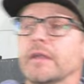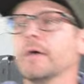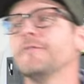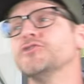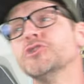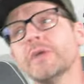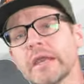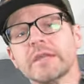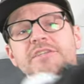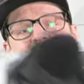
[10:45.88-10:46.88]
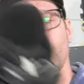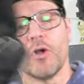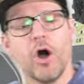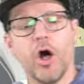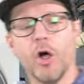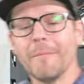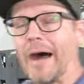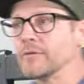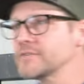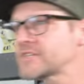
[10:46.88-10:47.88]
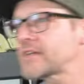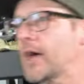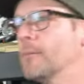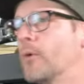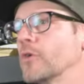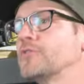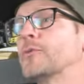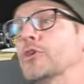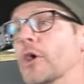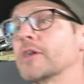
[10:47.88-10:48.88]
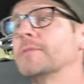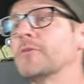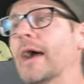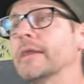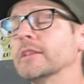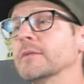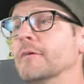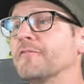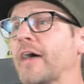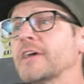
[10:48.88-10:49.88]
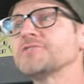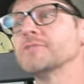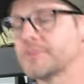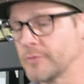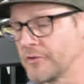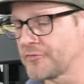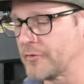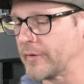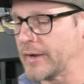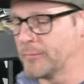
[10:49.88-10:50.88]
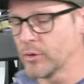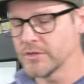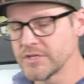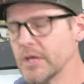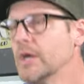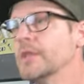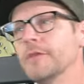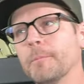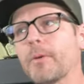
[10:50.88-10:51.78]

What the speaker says: Now, if you do get into some more all mountain style boards where you are gonna be riding a little bit faster and some of those free ride boards, they're